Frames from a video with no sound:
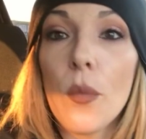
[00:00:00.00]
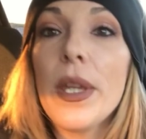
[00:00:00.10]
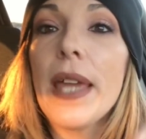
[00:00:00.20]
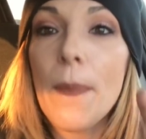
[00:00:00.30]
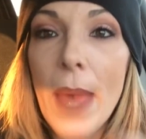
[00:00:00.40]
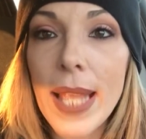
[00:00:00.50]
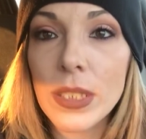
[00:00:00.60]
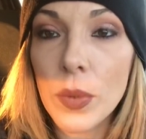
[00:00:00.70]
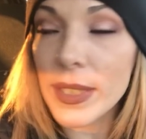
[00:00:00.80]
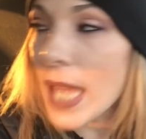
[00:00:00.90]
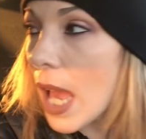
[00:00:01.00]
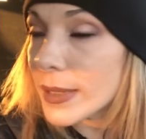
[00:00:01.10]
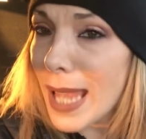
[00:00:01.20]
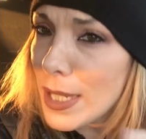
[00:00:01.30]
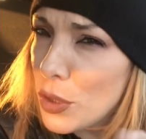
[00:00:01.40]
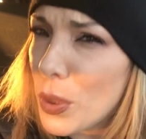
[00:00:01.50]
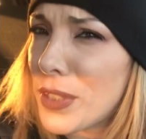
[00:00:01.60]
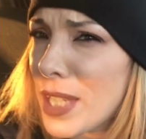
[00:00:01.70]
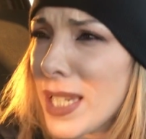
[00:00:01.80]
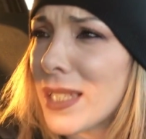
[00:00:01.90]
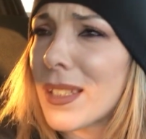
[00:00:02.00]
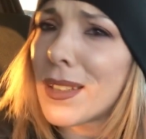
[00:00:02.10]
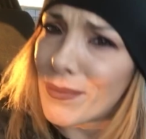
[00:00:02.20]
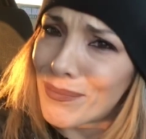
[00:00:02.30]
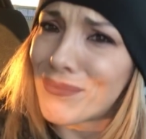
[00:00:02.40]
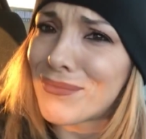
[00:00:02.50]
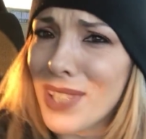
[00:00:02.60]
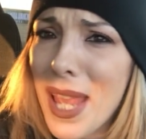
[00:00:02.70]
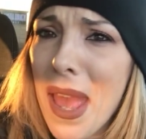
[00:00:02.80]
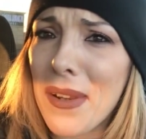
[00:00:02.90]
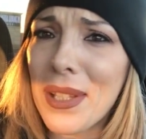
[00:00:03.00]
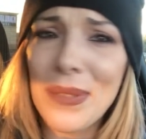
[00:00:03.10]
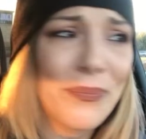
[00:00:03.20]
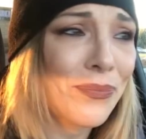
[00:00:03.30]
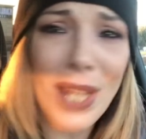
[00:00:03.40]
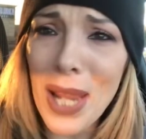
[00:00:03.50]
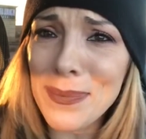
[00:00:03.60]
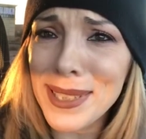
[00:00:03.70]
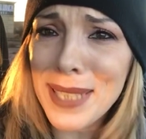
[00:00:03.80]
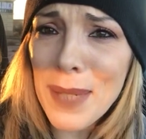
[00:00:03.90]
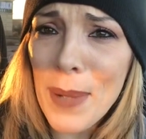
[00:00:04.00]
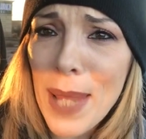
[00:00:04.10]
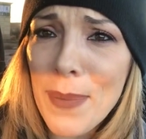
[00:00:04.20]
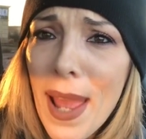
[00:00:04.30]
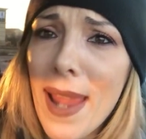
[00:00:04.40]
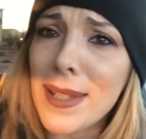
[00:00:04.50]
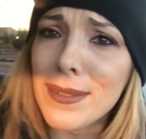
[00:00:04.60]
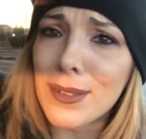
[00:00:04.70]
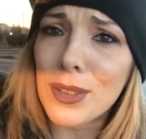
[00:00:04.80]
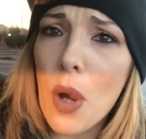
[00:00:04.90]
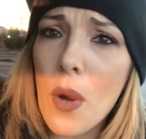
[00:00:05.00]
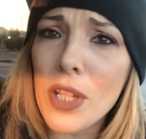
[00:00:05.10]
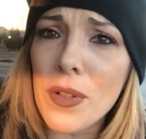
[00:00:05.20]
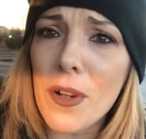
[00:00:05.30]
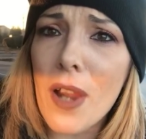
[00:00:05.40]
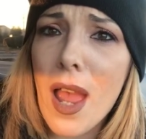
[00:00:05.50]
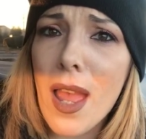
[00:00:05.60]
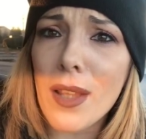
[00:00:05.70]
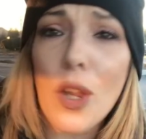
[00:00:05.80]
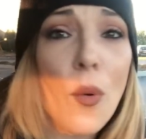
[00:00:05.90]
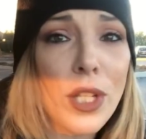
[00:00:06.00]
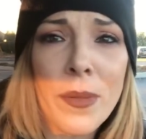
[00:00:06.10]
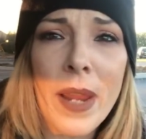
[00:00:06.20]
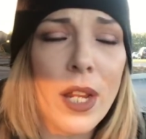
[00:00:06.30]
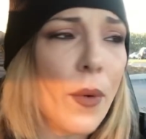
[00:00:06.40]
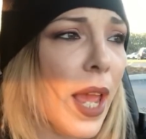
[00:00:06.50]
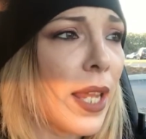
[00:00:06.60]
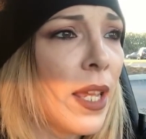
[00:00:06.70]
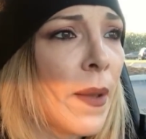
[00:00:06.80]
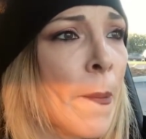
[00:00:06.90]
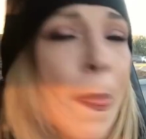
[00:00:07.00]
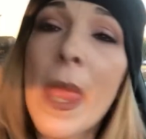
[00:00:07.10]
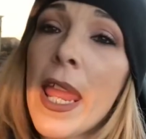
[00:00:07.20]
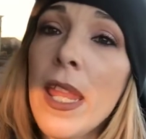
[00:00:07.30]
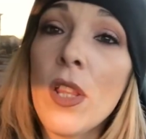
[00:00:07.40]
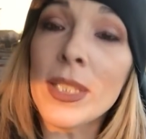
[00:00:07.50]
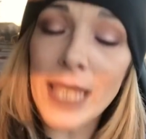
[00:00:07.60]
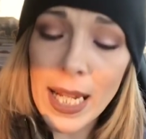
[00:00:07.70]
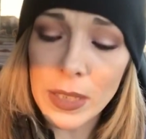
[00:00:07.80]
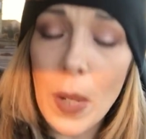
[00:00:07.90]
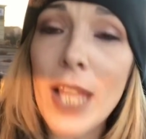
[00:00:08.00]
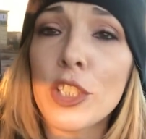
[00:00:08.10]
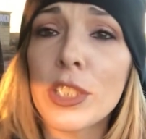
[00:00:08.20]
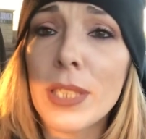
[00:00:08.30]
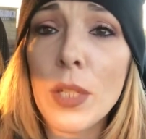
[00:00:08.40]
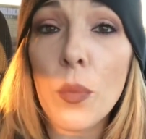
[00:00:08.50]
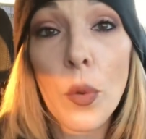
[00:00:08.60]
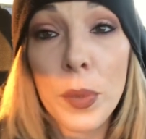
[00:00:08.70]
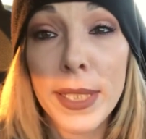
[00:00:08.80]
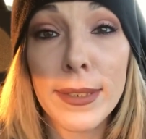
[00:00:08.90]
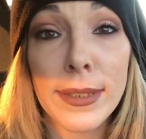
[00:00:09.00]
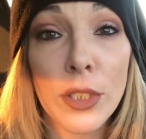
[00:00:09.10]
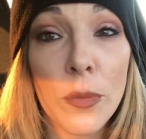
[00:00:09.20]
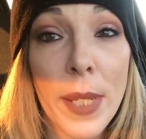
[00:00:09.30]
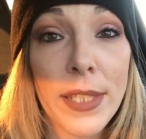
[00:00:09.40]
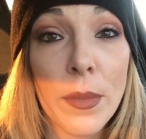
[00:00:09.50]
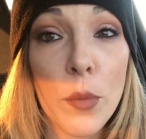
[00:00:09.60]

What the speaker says: We get back to his house and you would think, Leanna, time to say bye-bye. Go on your merry way. He looks at his watch and he's like, well, we could still make the